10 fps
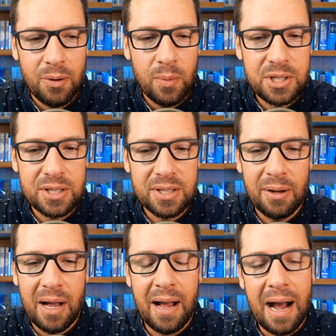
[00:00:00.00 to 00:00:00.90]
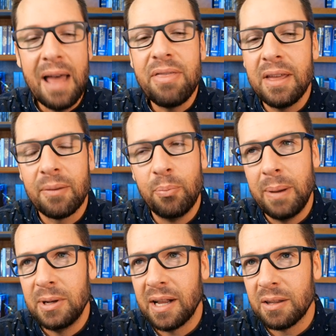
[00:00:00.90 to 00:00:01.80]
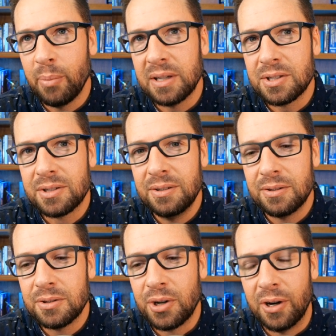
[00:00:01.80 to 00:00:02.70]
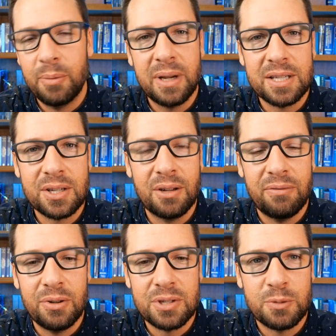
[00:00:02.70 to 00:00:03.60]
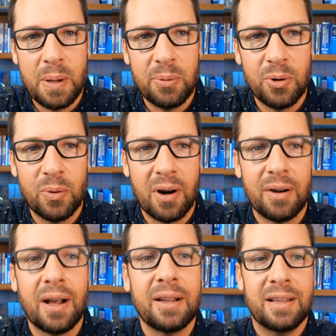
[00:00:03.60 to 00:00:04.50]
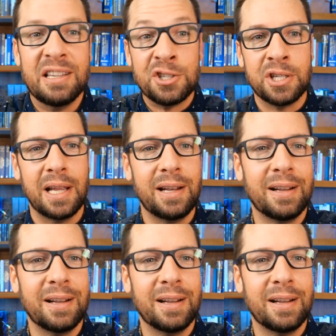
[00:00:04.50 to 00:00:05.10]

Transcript: which is, I think, maybe not the best term because it confuses people who are not initiated